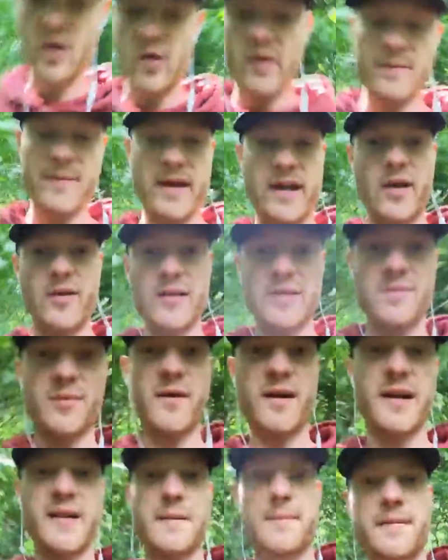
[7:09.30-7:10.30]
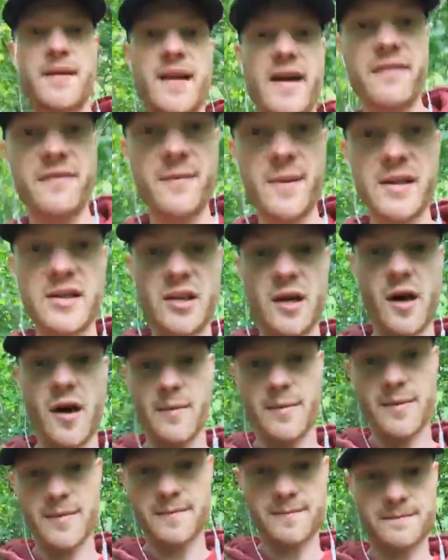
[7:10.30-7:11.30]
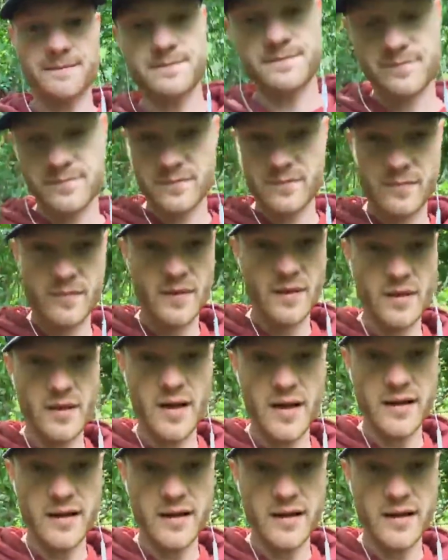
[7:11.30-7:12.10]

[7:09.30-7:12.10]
at my lowest point, left my job. I